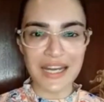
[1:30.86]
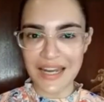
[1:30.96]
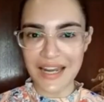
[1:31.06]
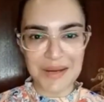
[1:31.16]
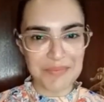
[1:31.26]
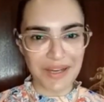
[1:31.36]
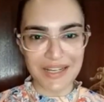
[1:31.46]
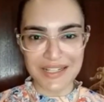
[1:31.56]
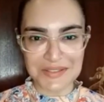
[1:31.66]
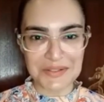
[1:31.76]
an airline
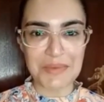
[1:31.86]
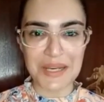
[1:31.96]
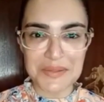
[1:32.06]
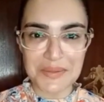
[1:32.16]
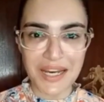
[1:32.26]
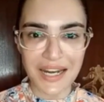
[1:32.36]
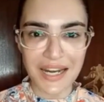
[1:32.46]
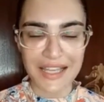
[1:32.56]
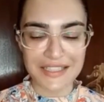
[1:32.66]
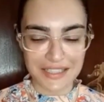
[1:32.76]
pilot from anywhere.
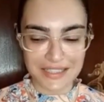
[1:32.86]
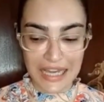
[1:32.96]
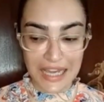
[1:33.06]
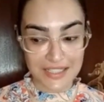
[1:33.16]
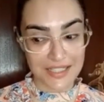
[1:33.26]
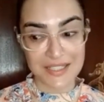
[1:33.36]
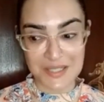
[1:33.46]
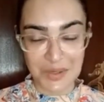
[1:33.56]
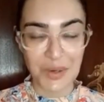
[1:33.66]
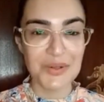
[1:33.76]
I think that
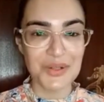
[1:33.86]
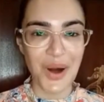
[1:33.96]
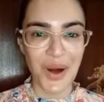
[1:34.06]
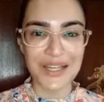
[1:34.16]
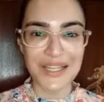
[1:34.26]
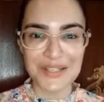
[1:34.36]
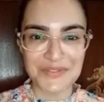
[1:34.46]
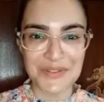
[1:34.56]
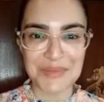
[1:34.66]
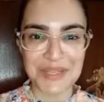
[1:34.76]
is wrong
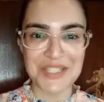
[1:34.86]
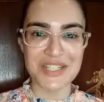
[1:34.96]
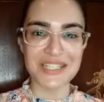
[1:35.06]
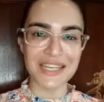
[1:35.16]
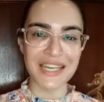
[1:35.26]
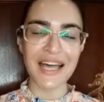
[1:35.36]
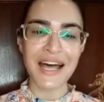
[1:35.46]
information.